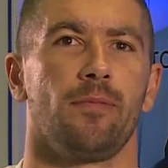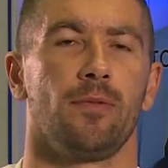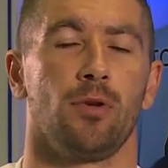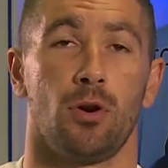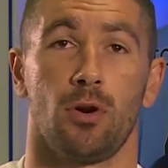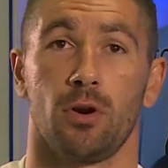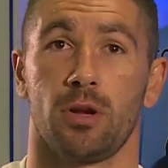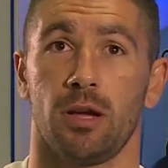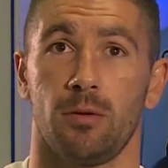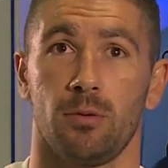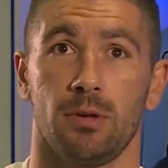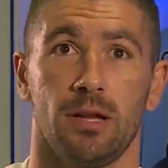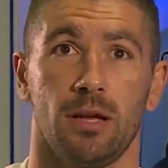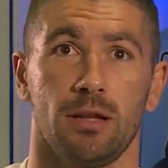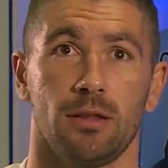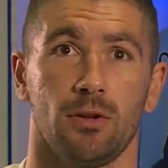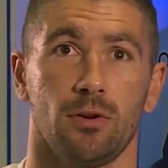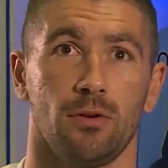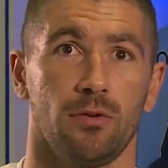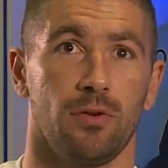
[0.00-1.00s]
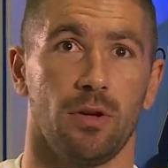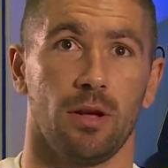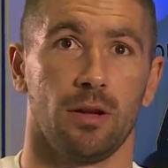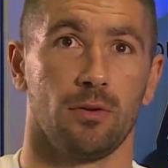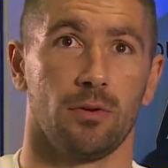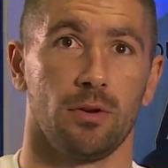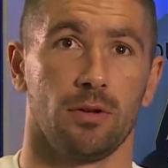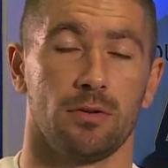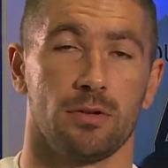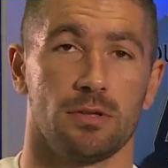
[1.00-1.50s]
You're okay with that, or are you
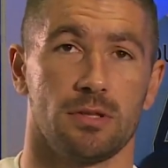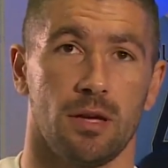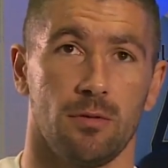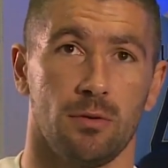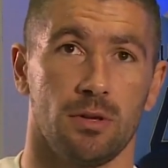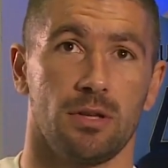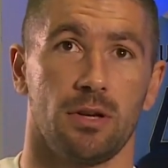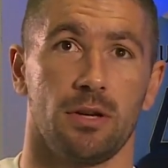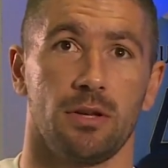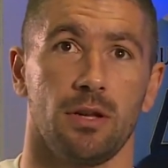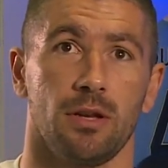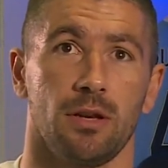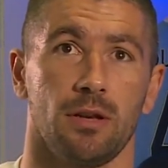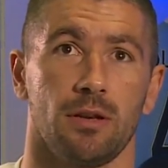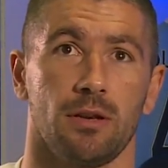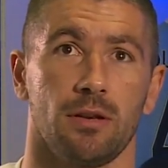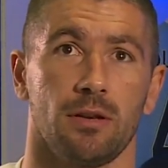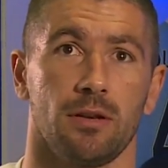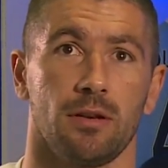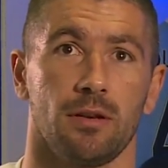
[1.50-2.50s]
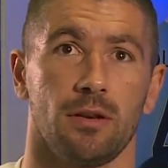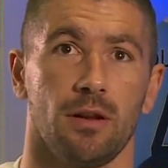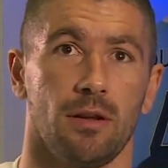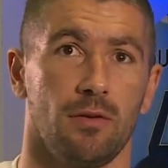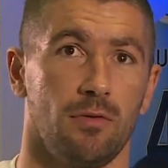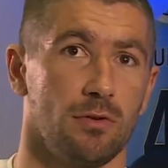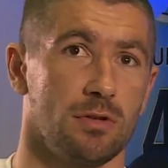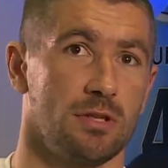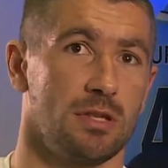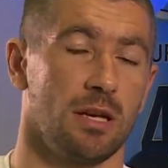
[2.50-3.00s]
going to stay with 13?
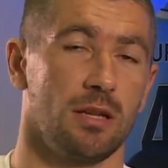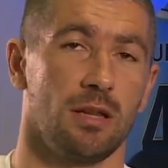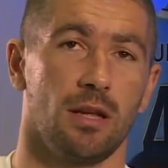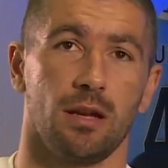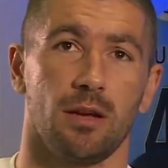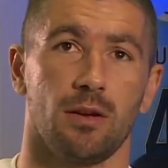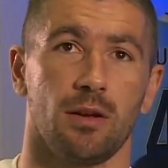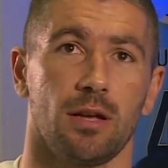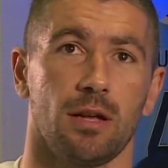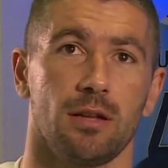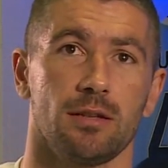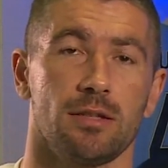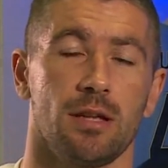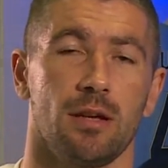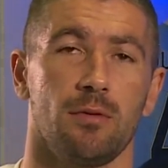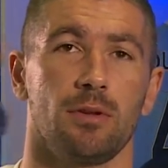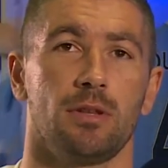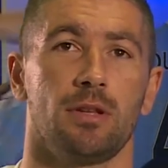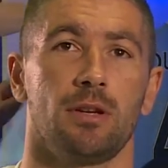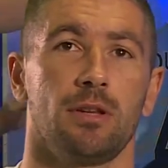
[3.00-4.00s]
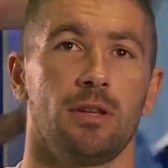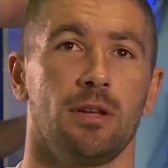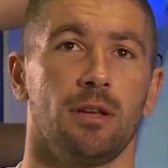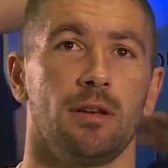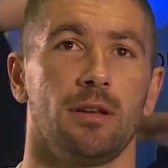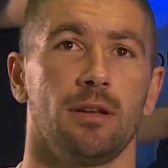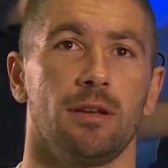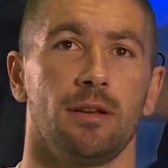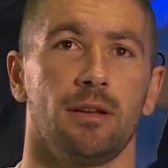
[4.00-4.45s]
If you say that, you can stay with 13.